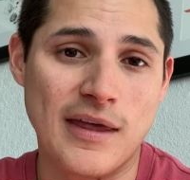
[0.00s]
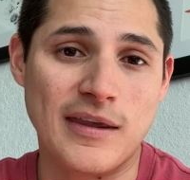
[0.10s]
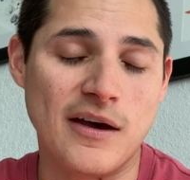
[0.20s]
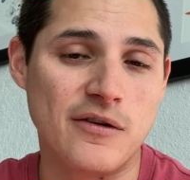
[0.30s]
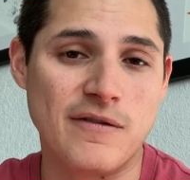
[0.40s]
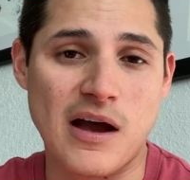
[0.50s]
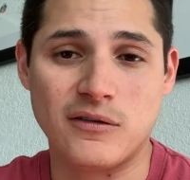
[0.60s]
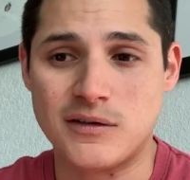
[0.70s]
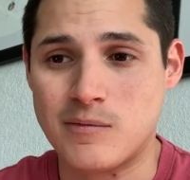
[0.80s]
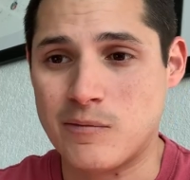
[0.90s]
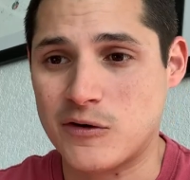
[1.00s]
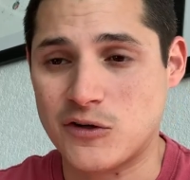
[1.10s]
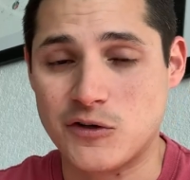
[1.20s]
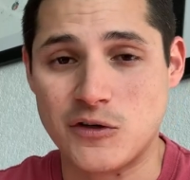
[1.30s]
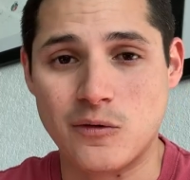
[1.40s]
and the other faculty members
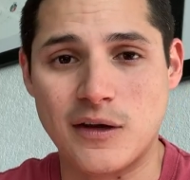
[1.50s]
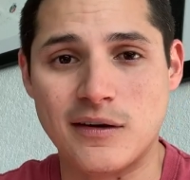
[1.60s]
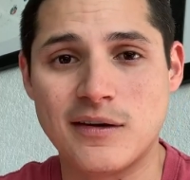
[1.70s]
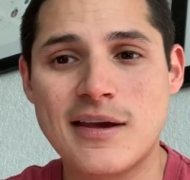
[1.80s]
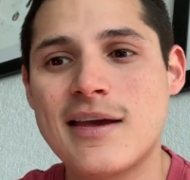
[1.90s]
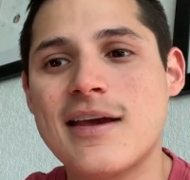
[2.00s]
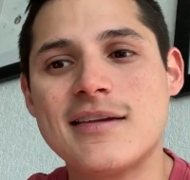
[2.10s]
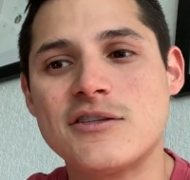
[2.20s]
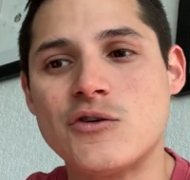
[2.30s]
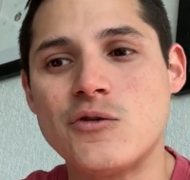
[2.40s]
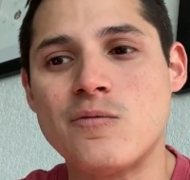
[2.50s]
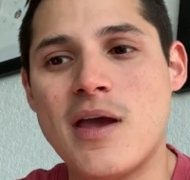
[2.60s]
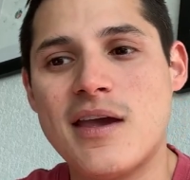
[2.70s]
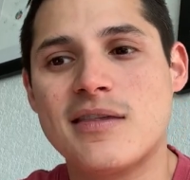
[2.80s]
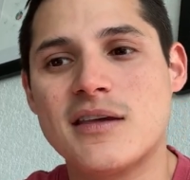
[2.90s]
are doing to
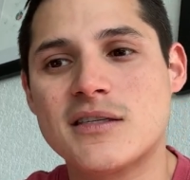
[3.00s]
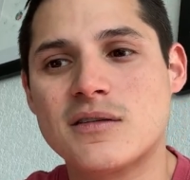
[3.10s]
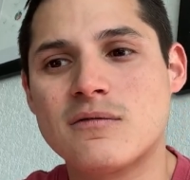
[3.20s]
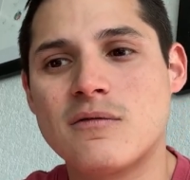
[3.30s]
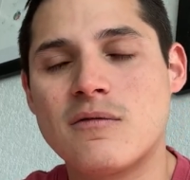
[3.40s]
make this,